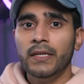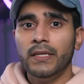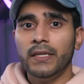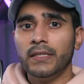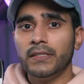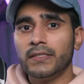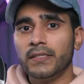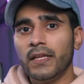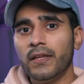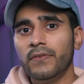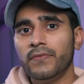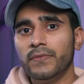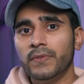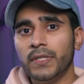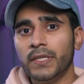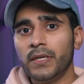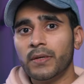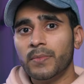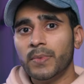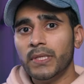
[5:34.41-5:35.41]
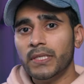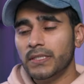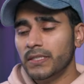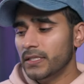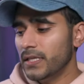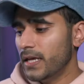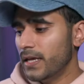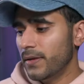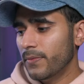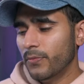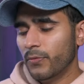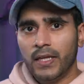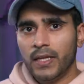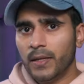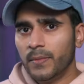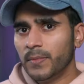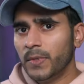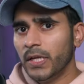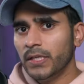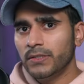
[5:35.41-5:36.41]
instead of linear PCM, and
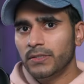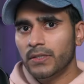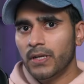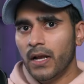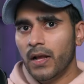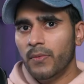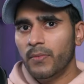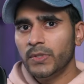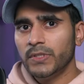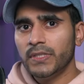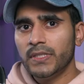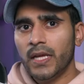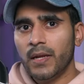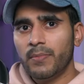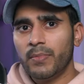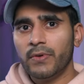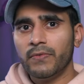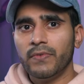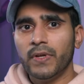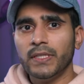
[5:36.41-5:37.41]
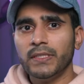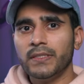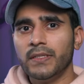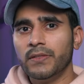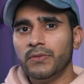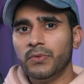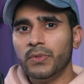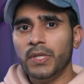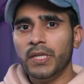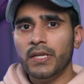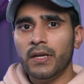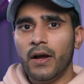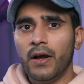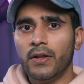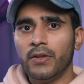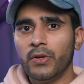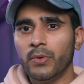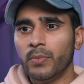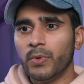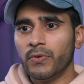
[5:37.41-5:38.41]
I'm not sure how much that prevents the 3D
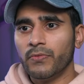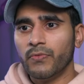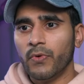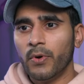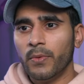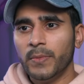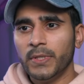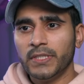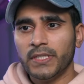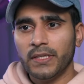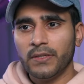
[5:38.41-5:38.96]
audio performance.